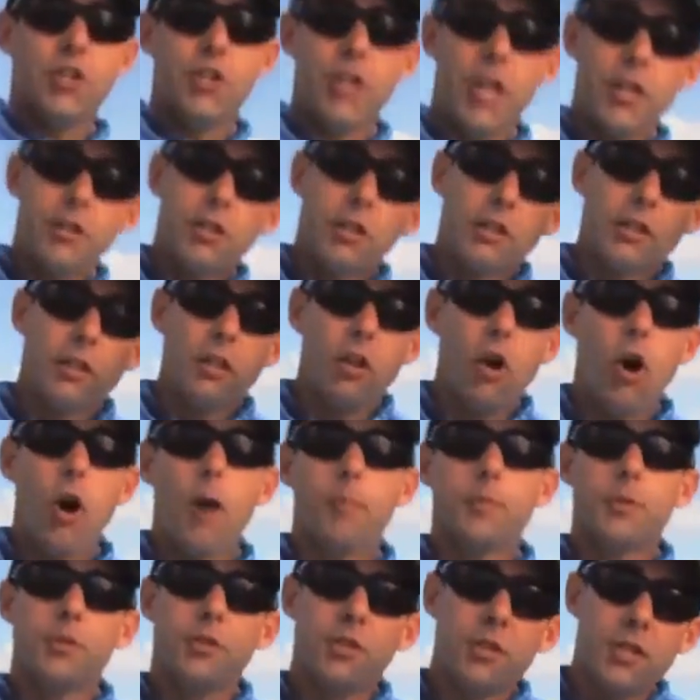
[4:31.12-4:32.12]
gentle little
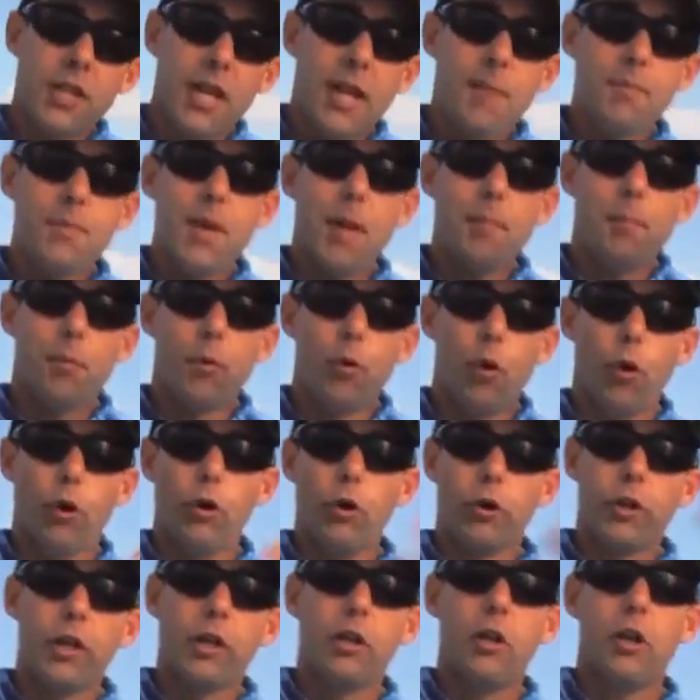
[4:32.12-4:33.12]
hops and just keep that prawn
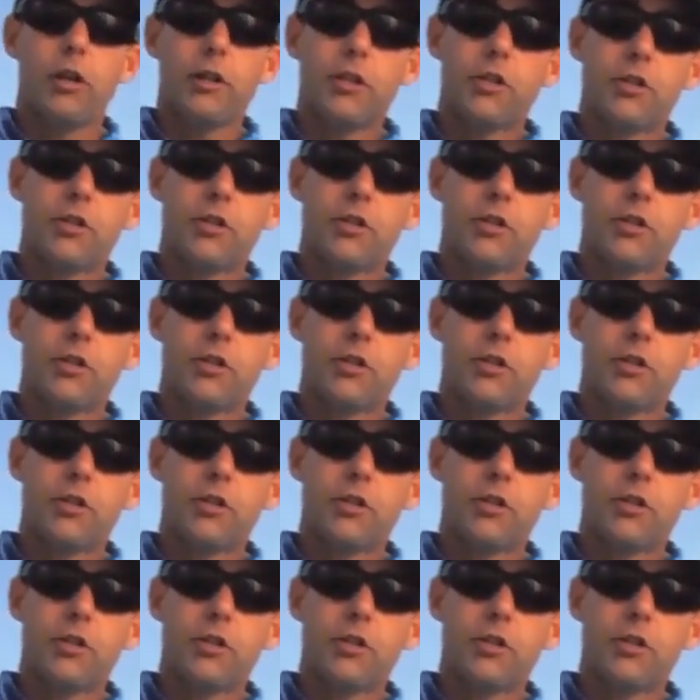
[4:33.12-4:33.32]
looking like